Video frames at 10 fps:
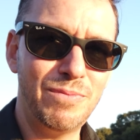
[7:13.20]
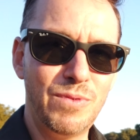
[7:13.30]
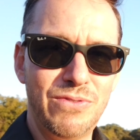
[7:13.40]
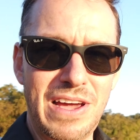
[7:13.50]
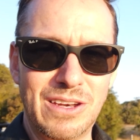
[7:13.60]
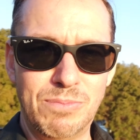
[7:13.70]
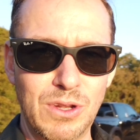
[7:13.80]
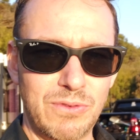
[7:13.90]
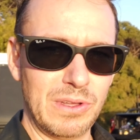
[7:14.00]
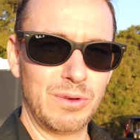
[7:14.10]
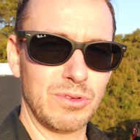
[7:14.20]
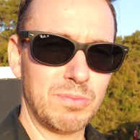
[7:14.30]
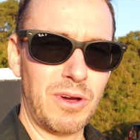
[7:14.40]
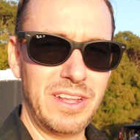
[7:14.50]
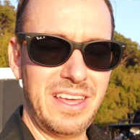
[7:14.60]
but we found a beautiful little
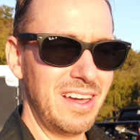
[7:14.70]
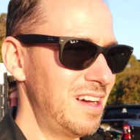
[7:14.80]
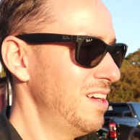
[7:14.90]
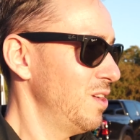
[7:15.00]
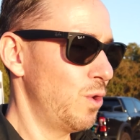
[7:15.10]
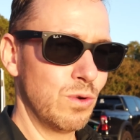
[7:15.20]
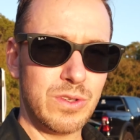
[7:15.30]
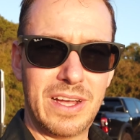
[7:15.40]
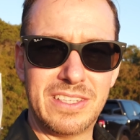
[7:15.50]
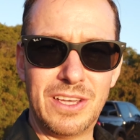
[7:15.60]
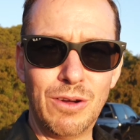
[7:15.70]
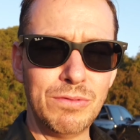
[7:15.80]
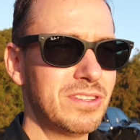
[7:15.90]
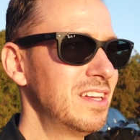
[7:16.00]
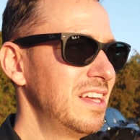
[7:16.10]
spot here all to
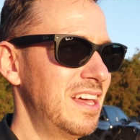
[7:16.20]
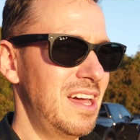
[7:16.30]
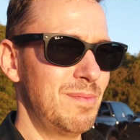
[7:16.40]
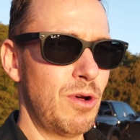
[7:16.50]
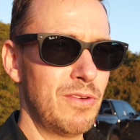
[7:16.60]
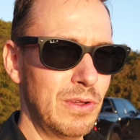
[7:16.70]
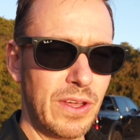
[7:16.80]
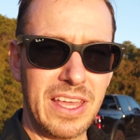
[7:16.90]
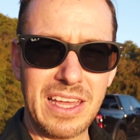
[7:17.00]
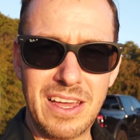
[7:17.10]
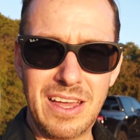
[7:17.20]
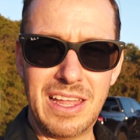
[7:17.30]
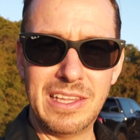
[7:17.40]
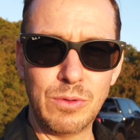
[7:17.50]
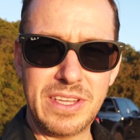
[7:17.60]
ourselves, um, overlooking a,
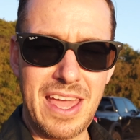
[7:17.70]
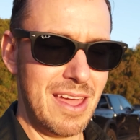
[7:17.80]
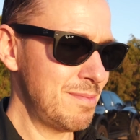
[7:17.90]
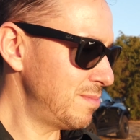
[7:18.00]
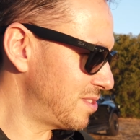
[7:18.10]
a, little dam.